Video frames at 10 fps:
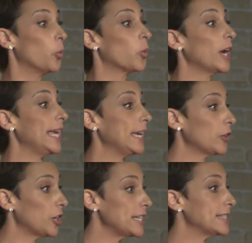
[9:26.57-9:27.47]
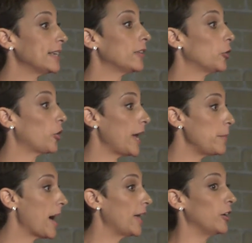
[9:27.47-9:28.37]
We're increasing the gray
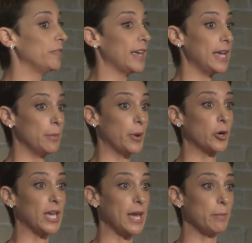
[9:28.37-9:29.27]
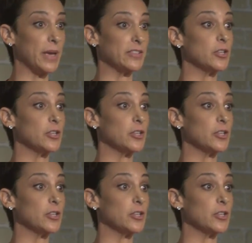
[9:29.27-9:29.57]
matter of the hippocampus,